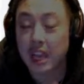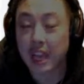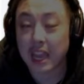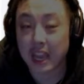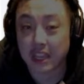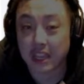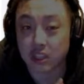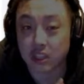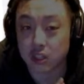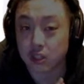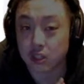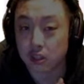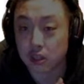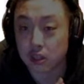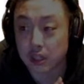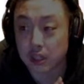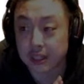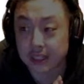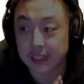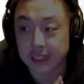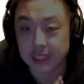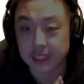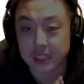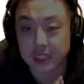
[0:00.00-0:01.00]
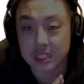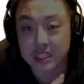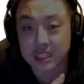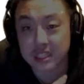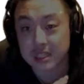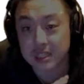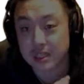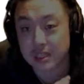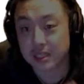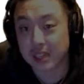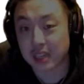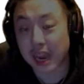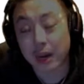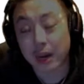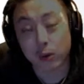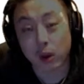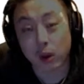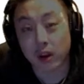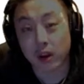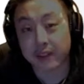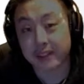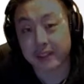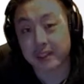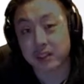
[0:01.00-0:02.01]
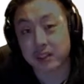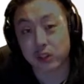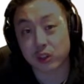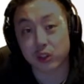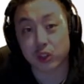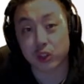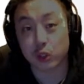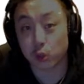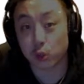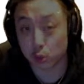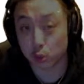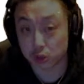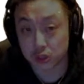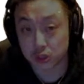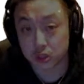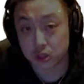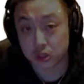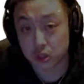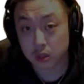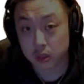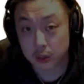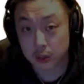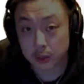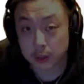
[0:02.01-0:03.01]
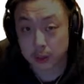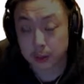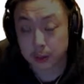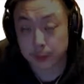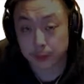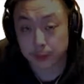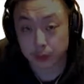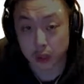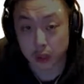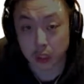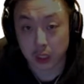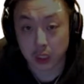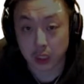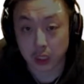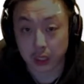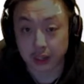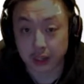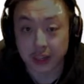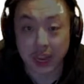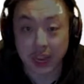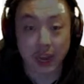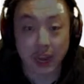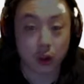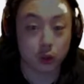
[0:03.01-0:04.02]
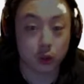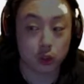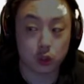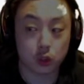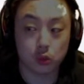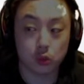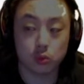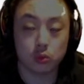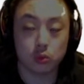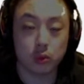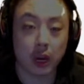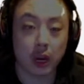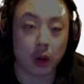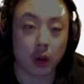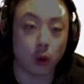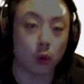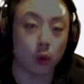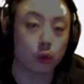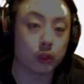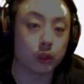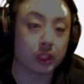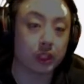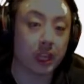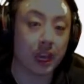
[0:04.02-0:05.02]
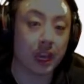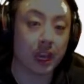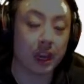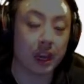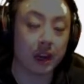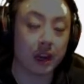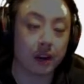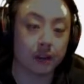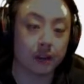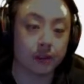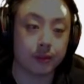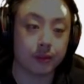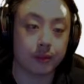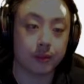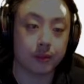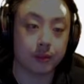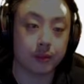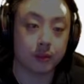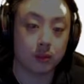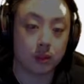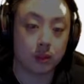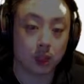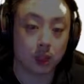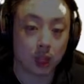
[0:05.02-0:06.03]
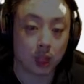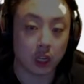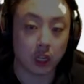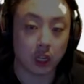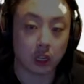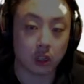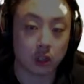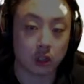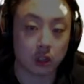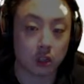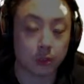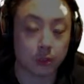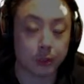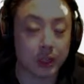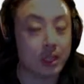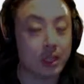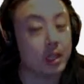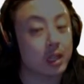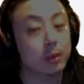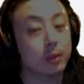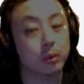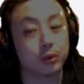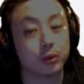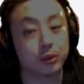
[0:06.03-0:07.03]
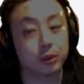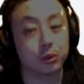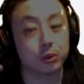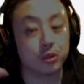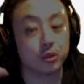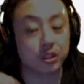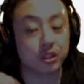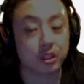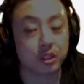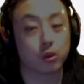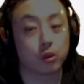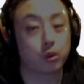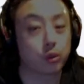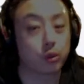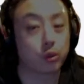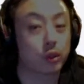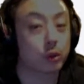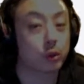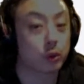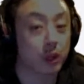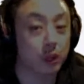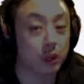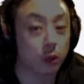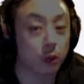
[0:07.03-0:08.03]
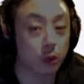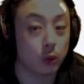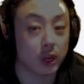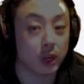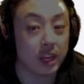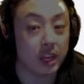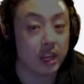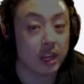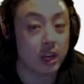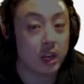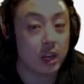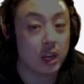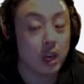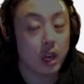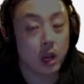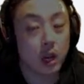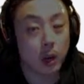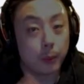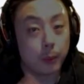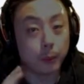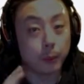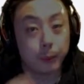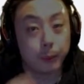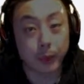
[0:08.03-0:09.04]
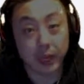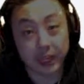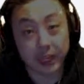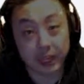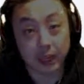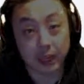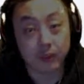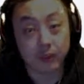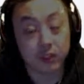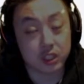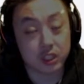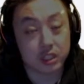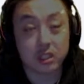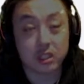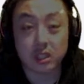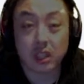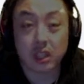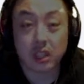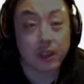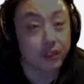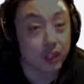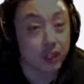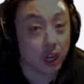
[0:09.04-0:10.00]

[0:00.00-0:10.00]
and it skyrocketed her use. Now you not only have her being able to skill 3 right away, but if she's left